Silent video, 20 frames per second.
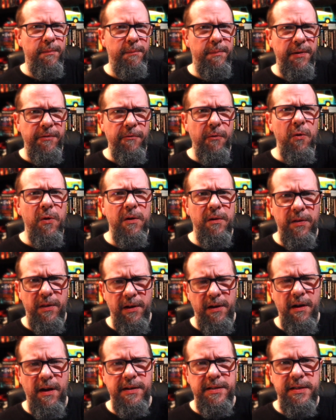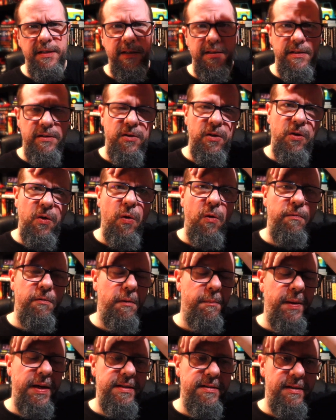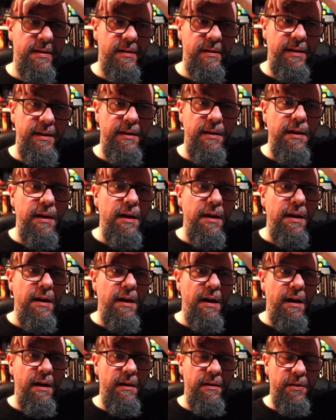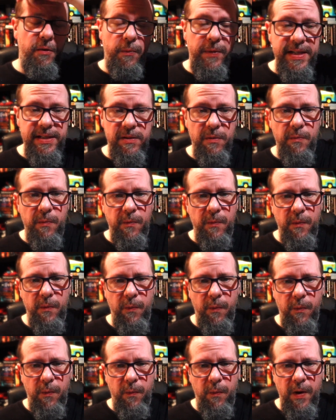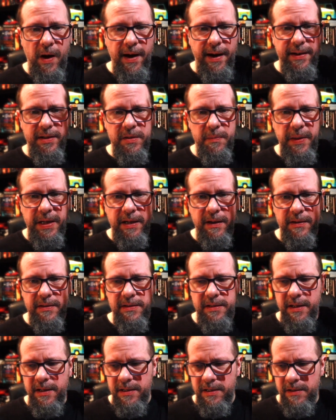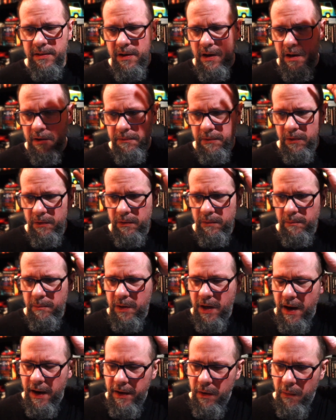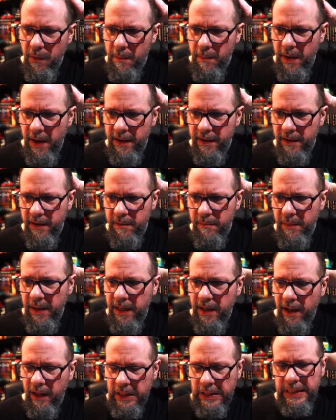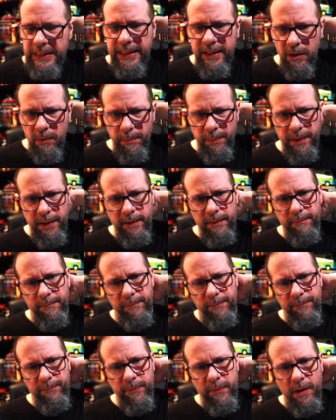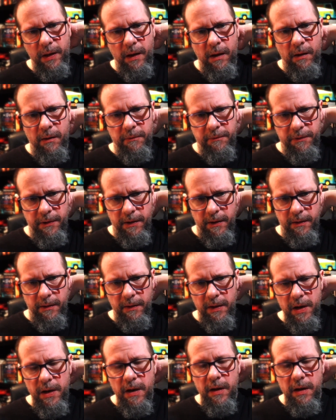before the Nazis took over, basically. The reason why is because this novel kind of reminded me a little bit of